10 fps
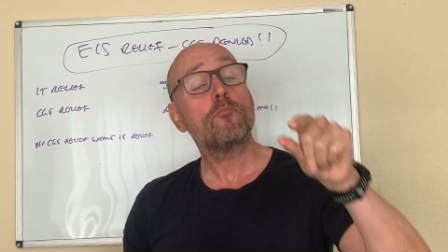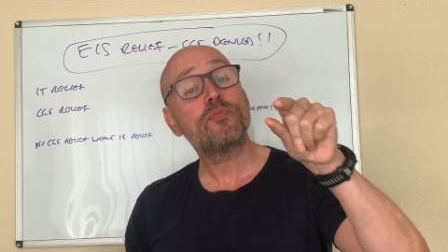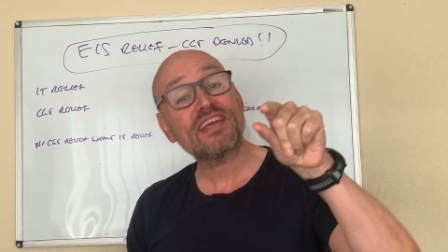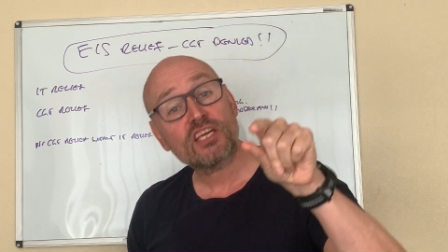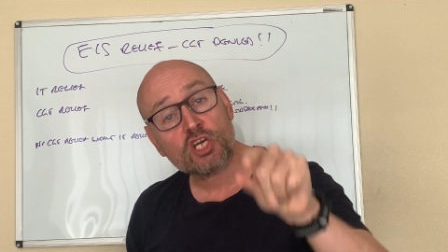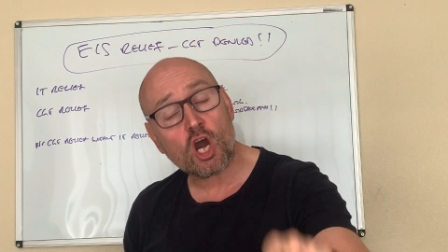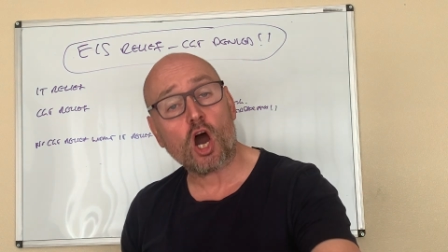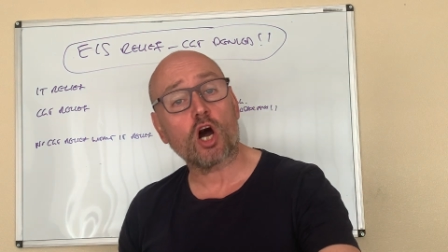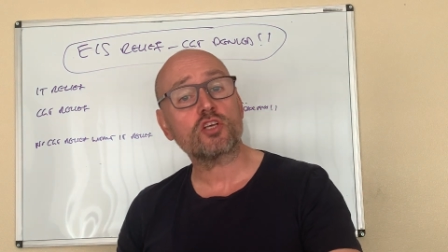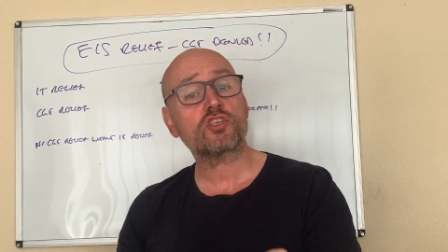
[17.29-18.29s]

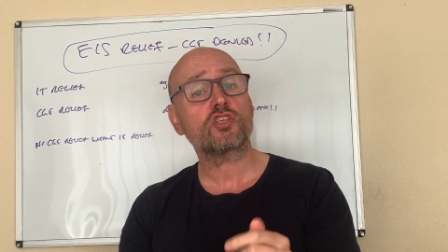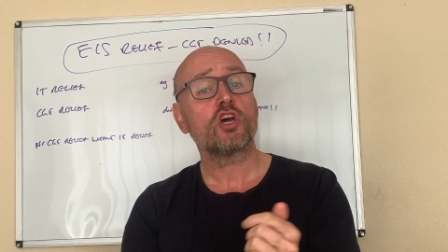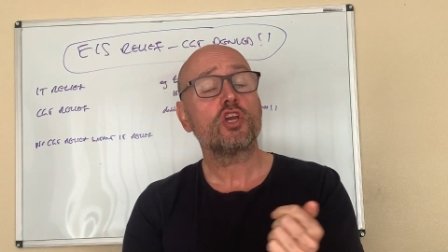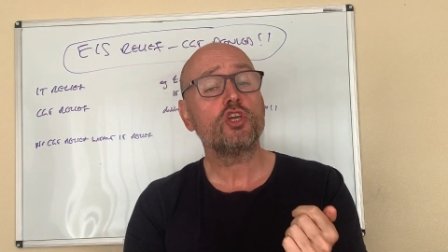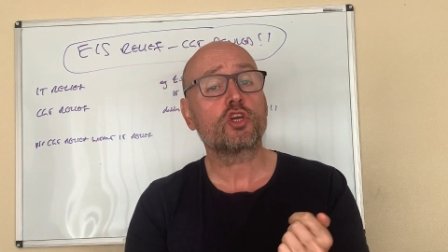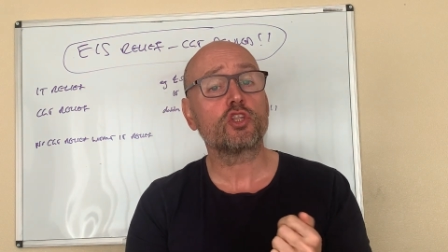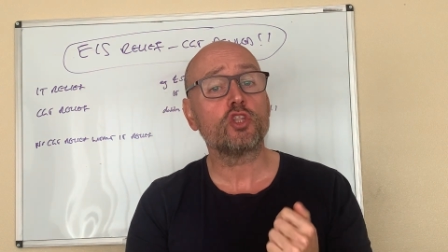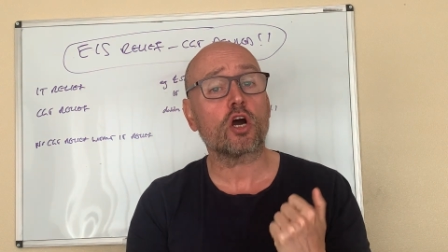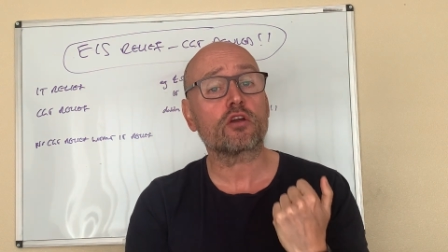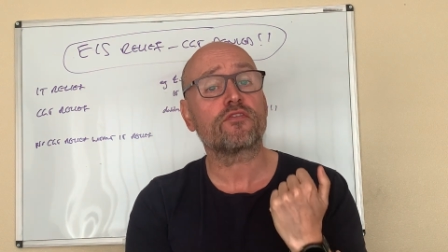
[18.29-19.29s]
because you can
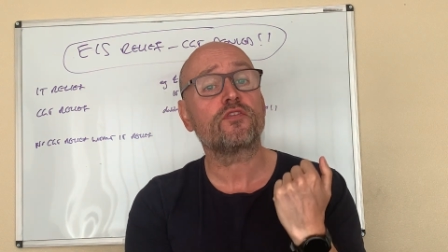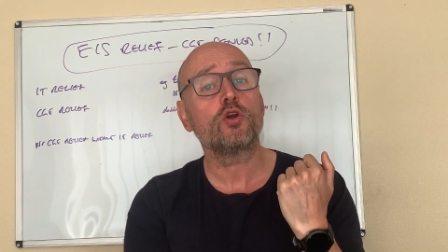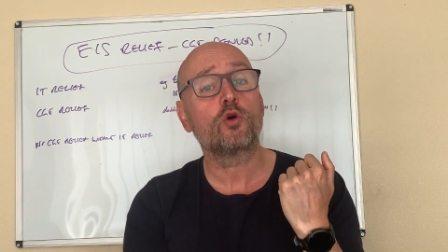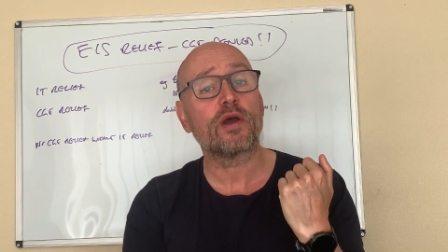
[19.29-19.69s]
knock a few